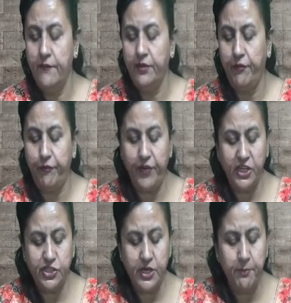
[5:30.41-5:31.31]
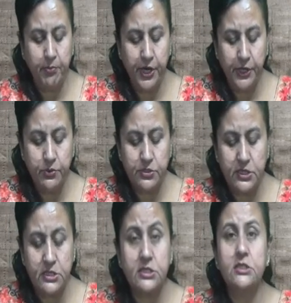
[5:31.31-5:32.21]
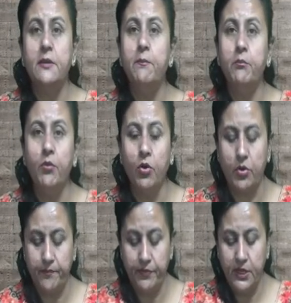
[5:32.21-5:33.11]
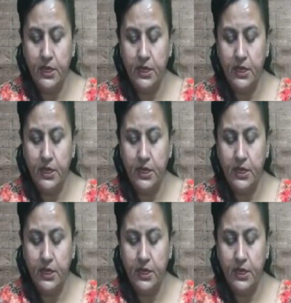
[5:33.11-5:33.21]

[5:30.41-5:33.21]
the friction produces more.